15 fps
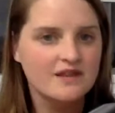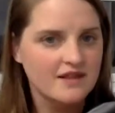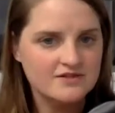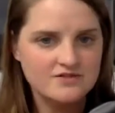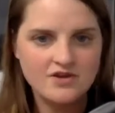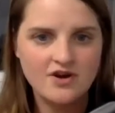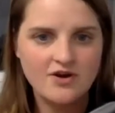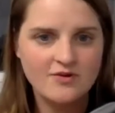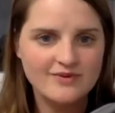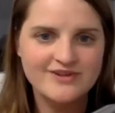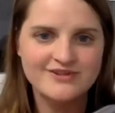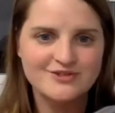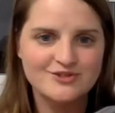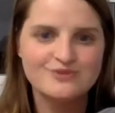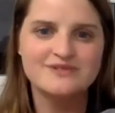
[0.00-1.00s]
That's all we
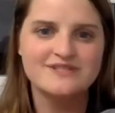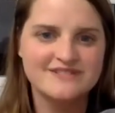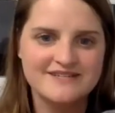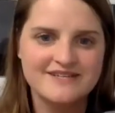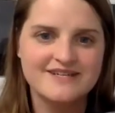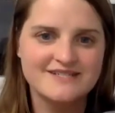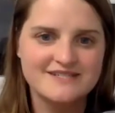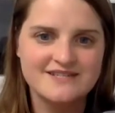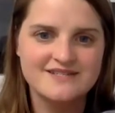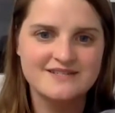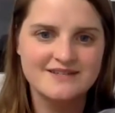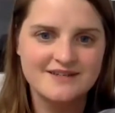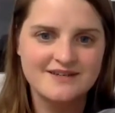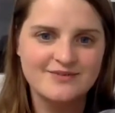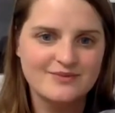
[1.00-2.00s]
can do these days, isn't
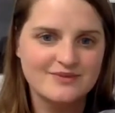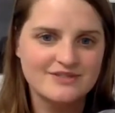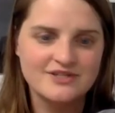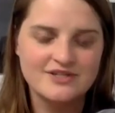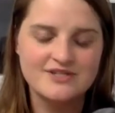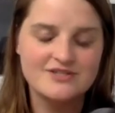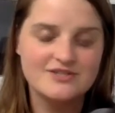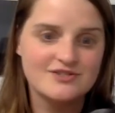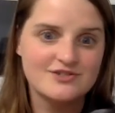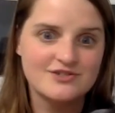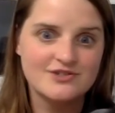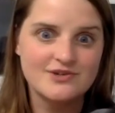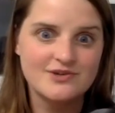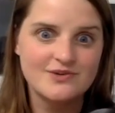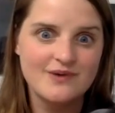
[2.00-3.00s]
it? We just
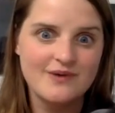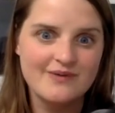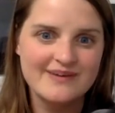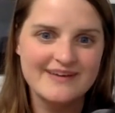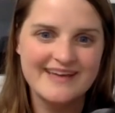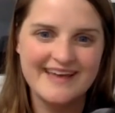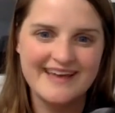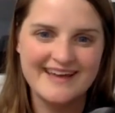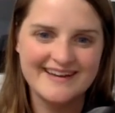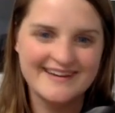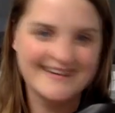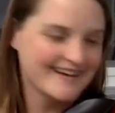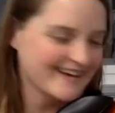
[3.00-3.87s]
do what we can.